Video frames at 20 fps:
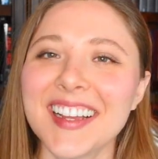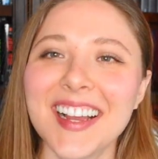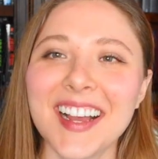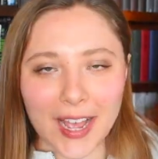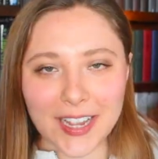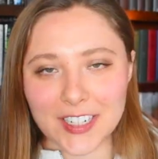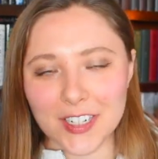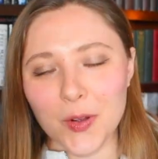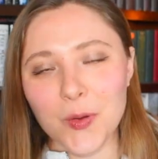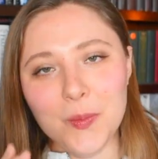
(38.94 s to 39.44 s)

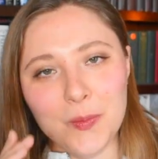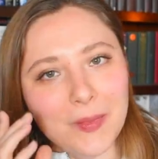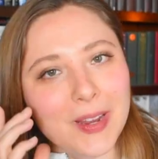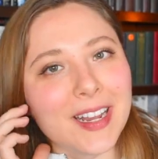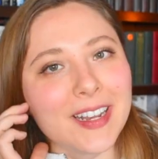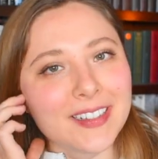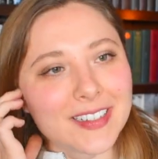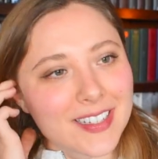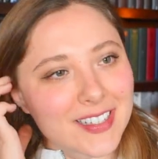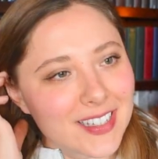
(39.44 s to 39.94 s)
I don't
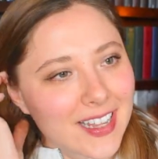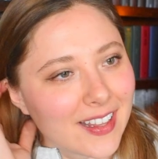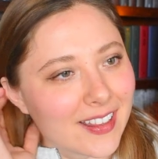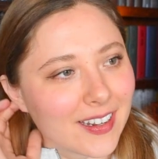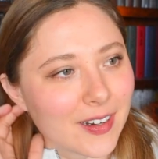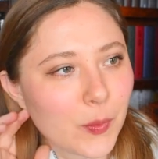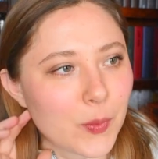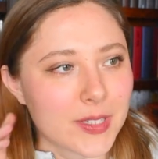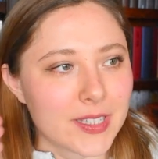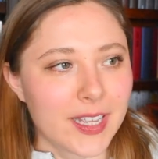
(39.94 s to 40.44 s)
mean to say that
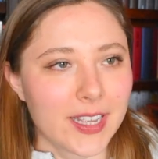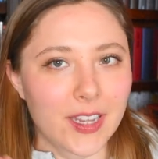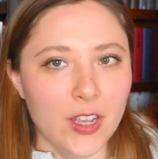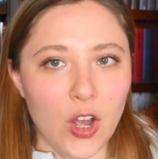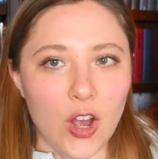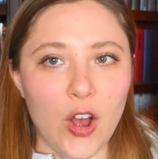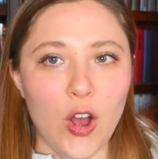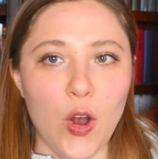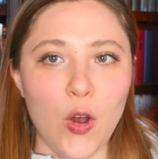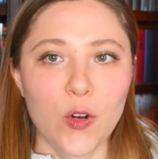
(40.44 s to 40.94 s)
it was like
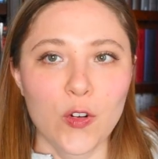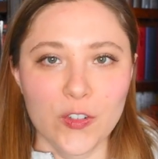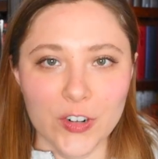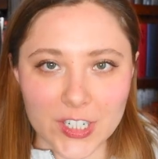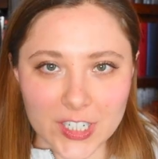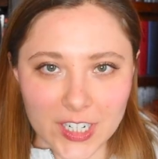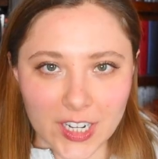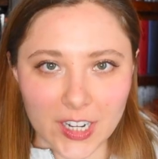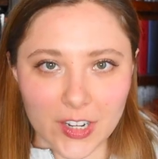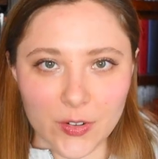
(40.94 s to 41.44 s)

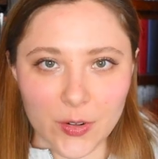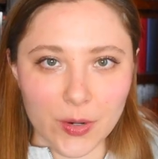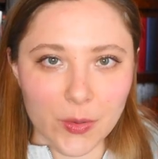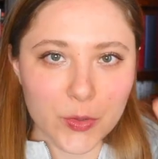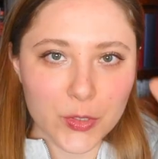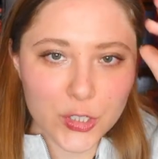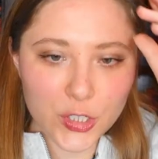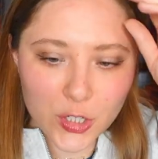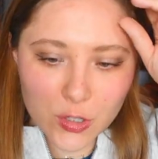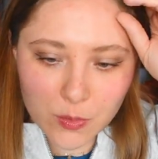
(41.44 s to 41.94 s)
overdone or it
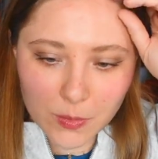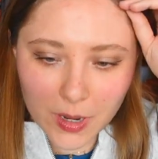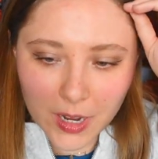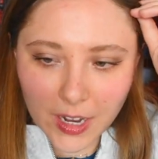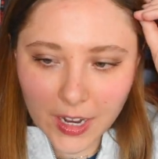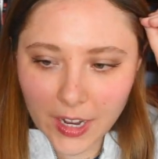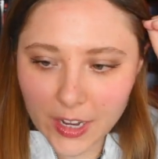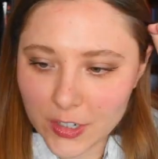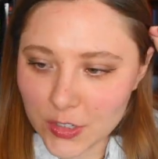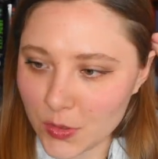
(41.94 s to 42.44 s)
was too
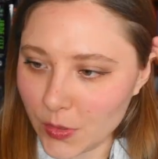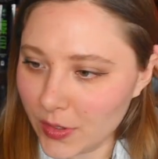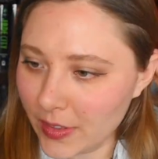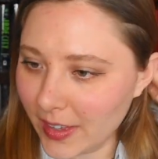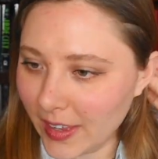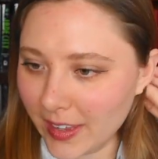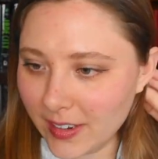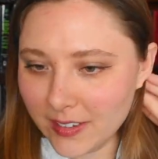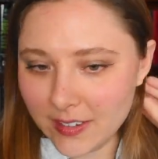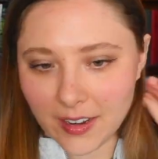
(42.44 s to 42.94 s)
much or
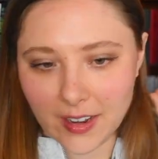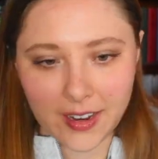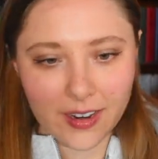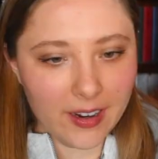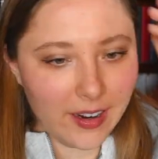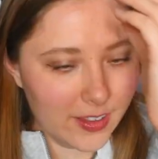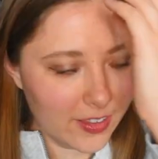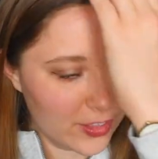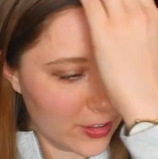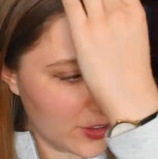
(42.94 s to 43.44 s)
that
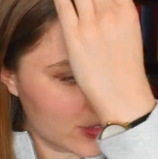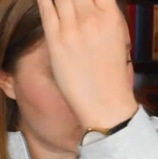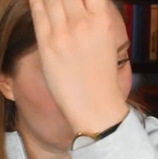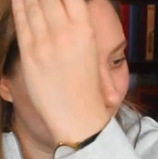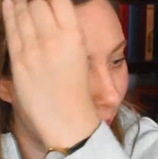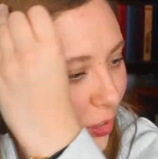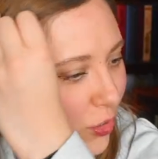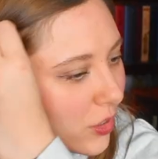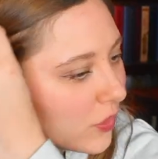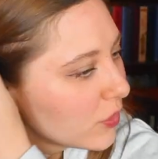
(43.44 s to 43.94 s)
I thought that
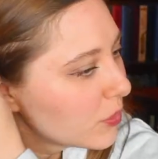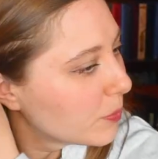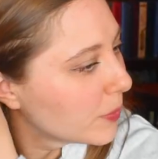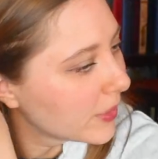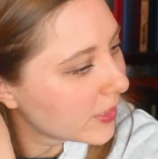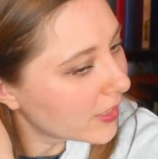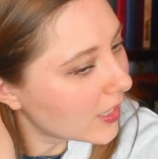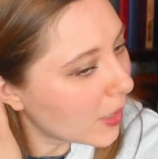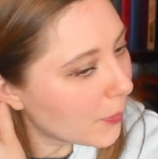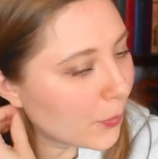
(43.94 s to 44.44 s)
they should have
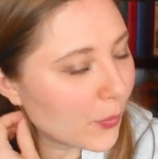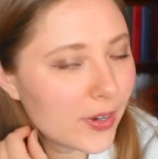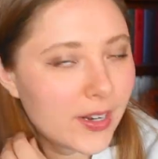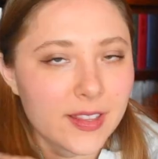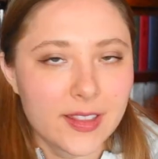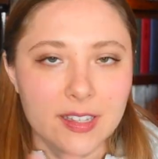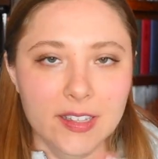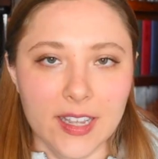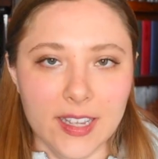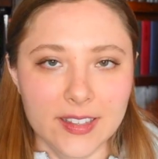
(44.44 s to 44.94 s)
split it up or
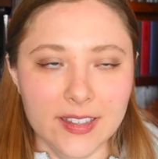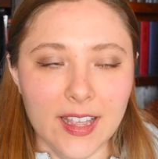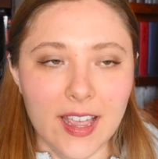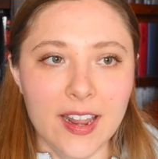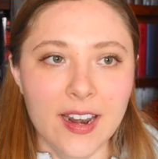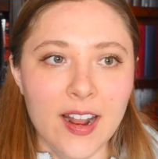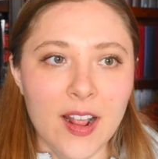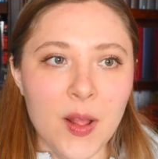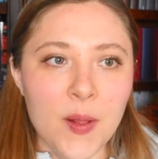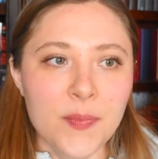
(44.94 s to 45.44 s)
anything like
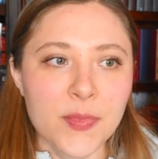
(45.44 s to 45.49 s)
that.